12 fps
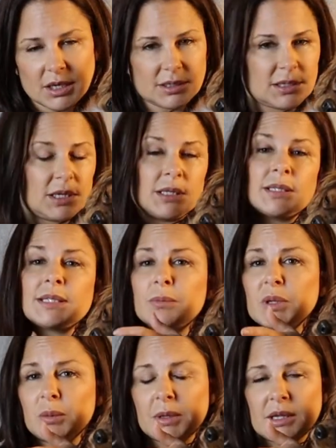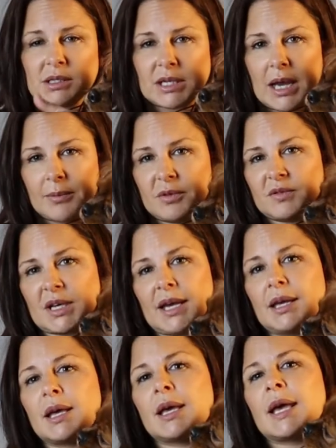it can simply be the time of
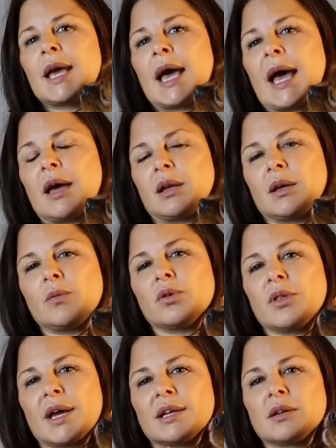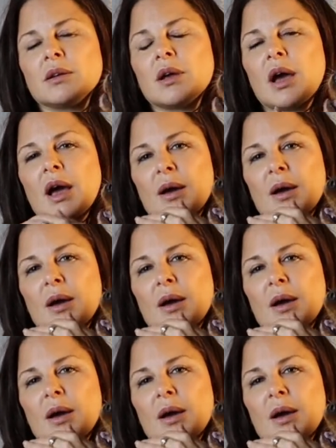day, and it will then,